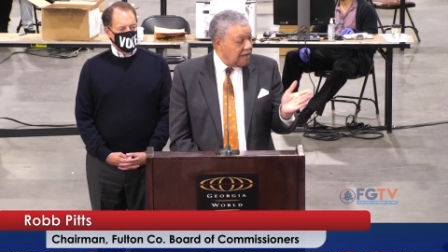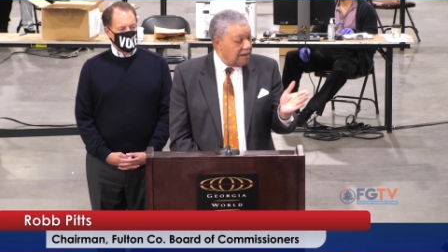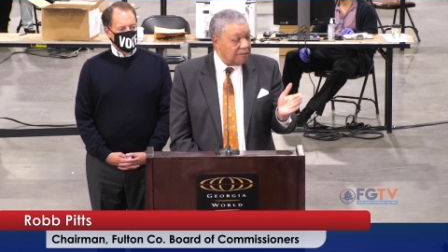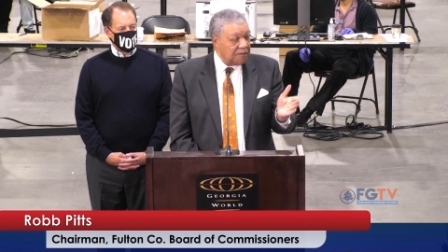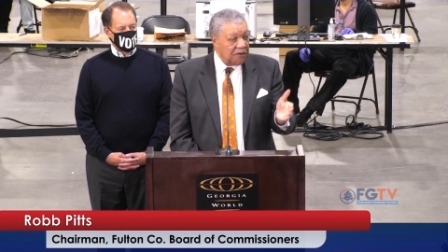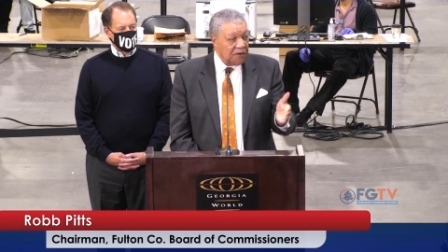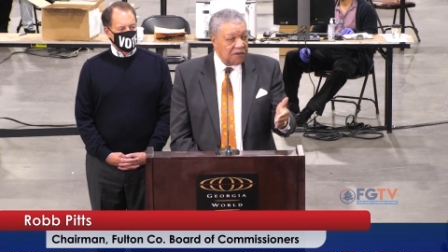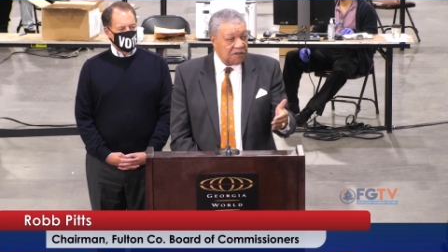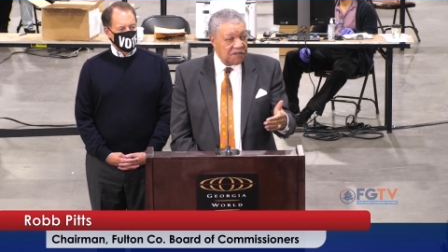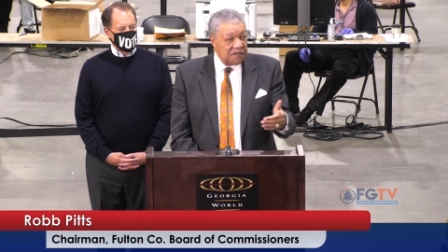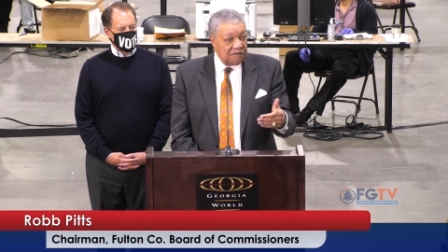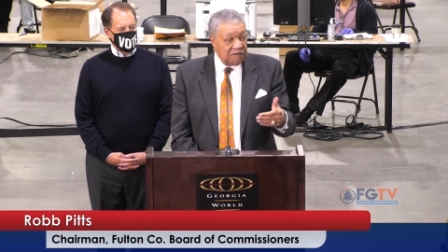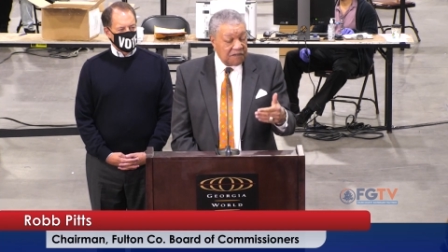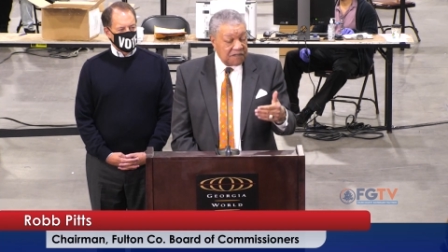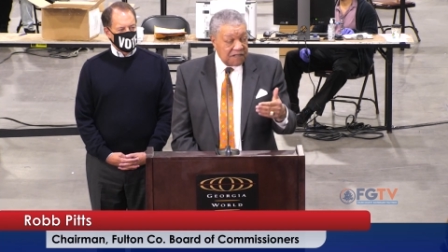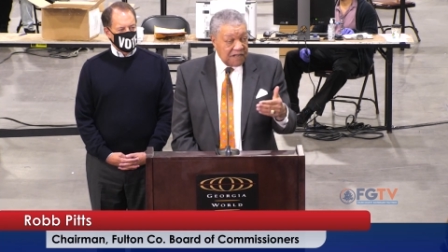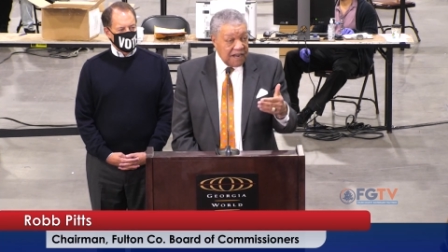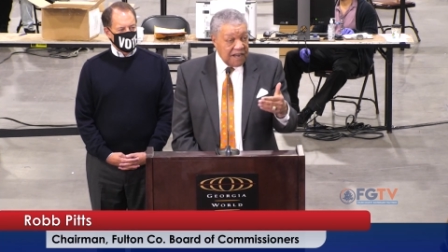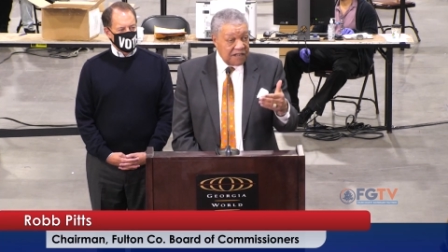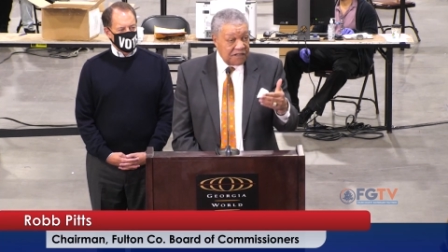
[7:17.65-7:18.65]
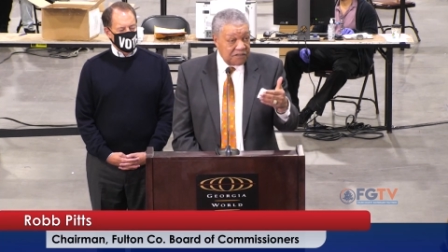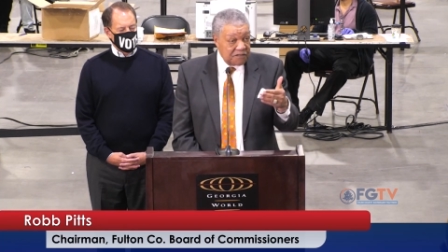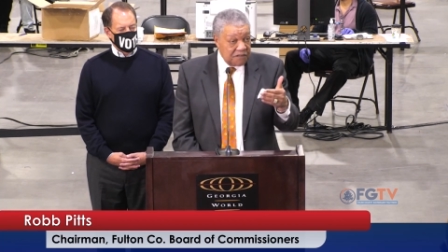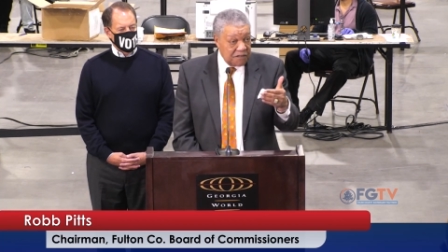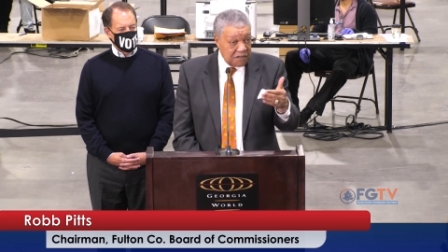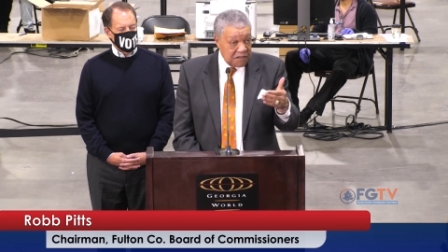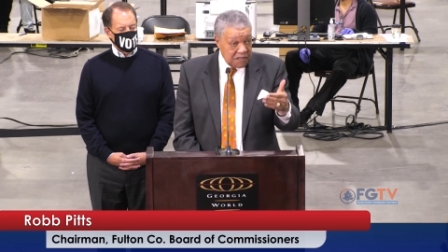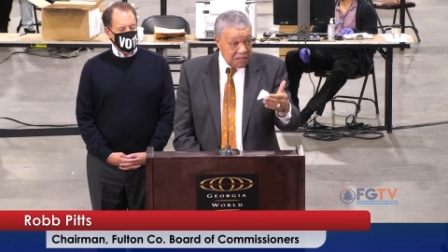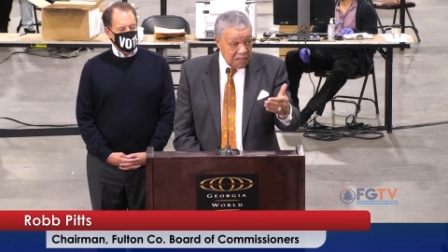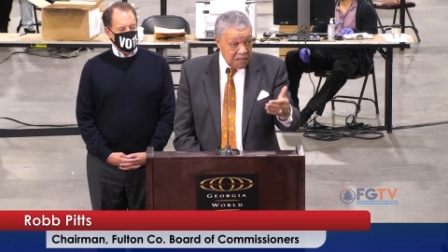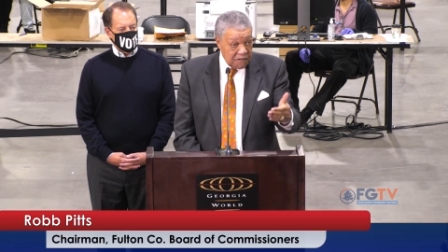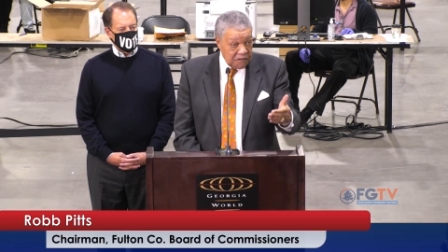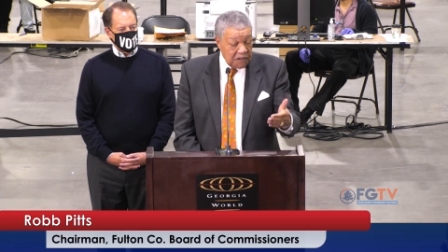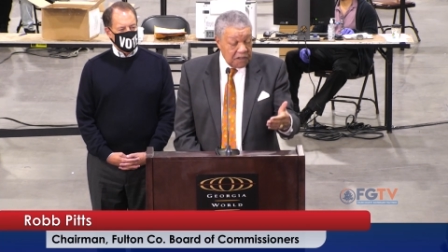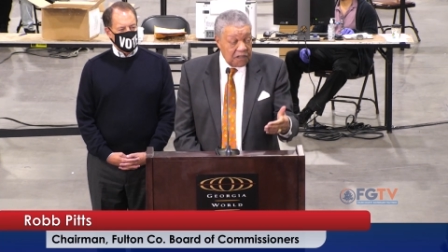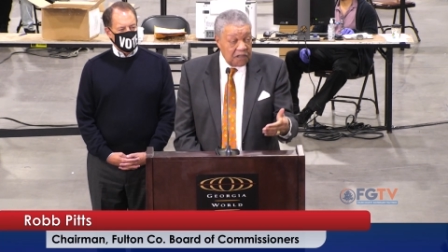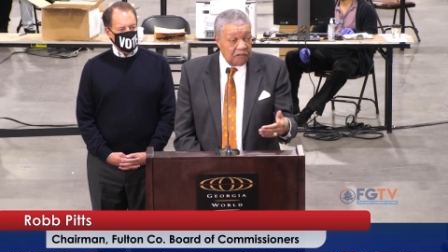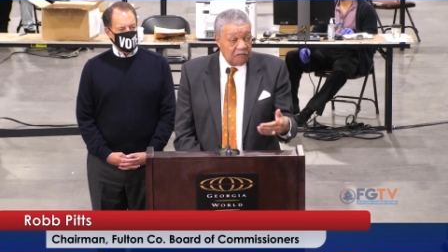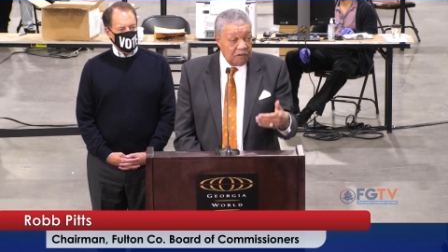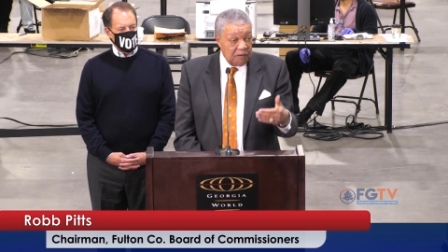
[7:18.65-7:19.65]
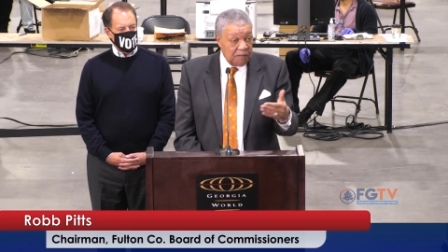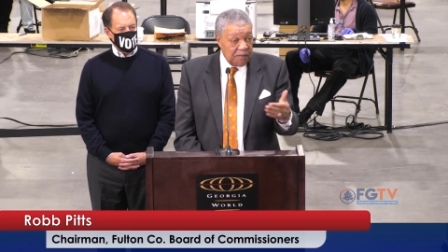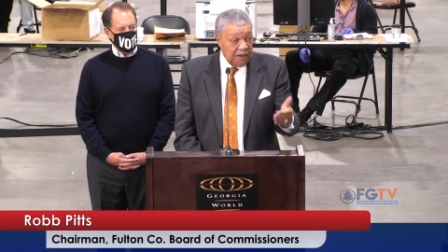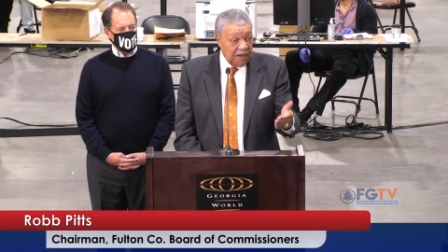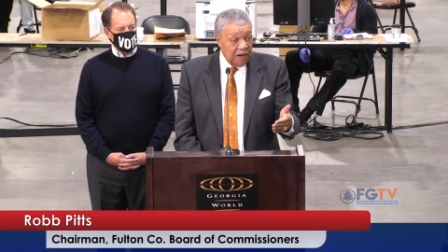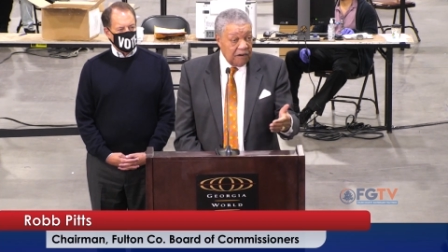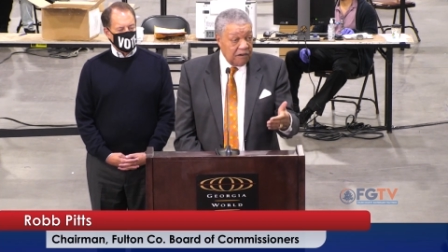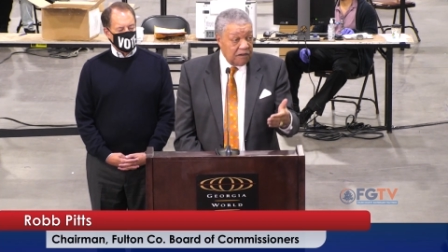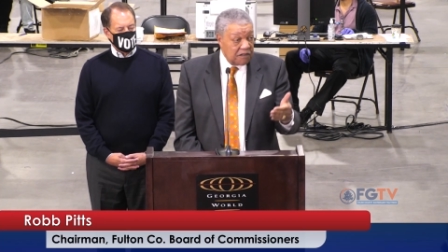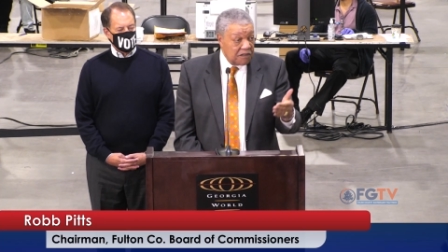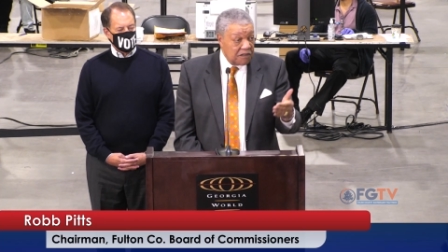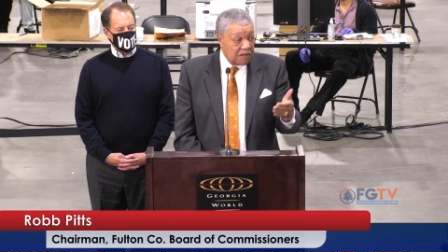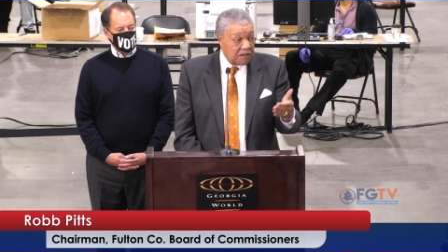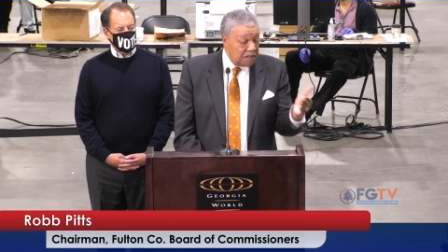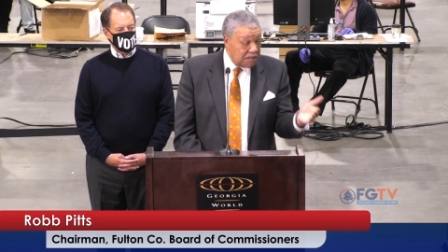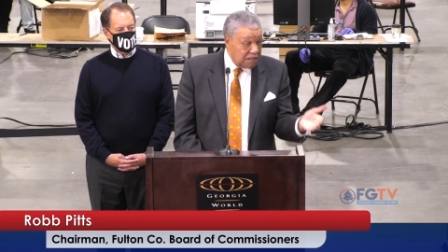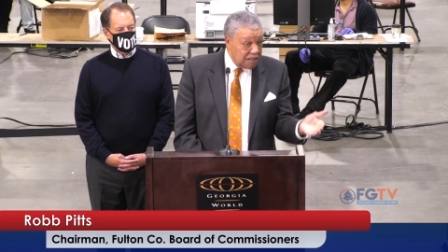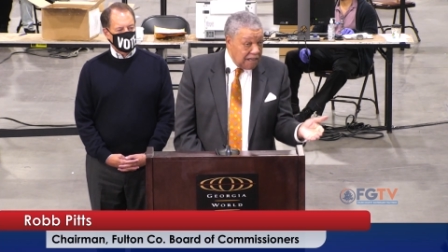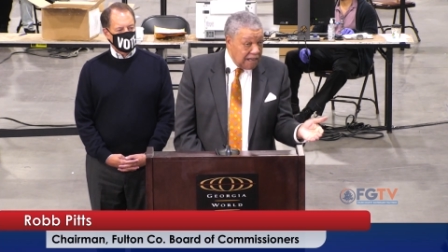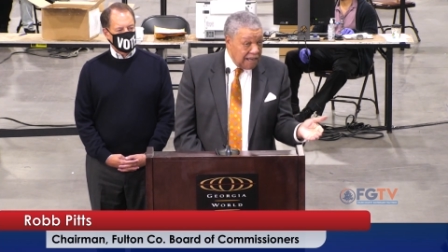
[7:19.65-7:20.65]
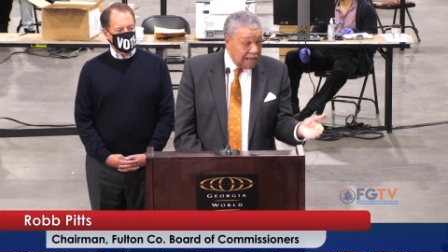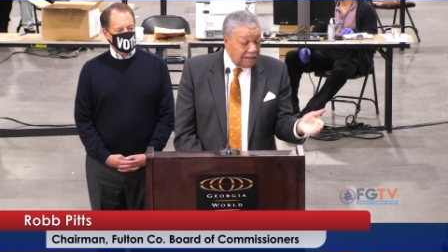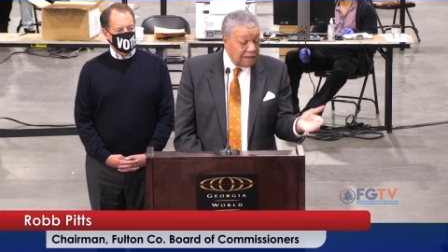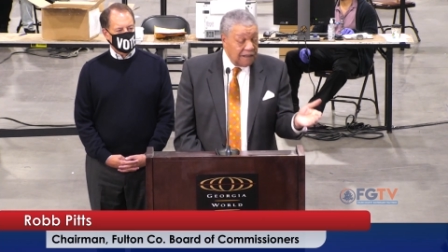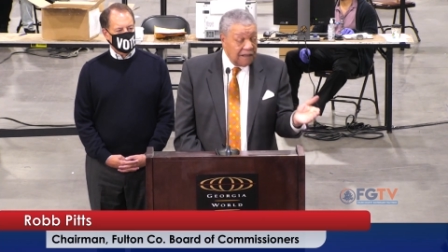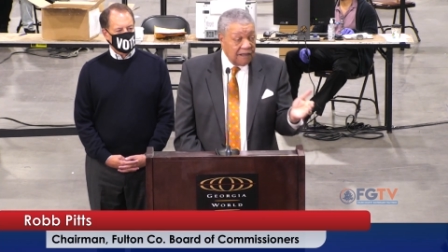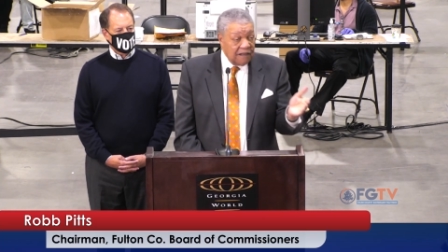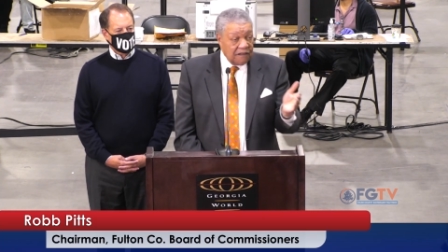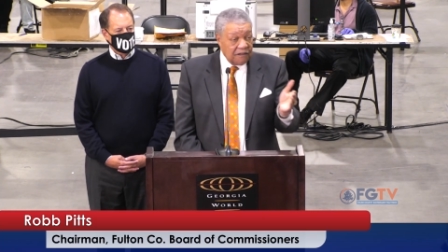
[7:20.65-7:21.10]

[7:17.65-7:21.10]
that person was asked to see if he could repair it, could not.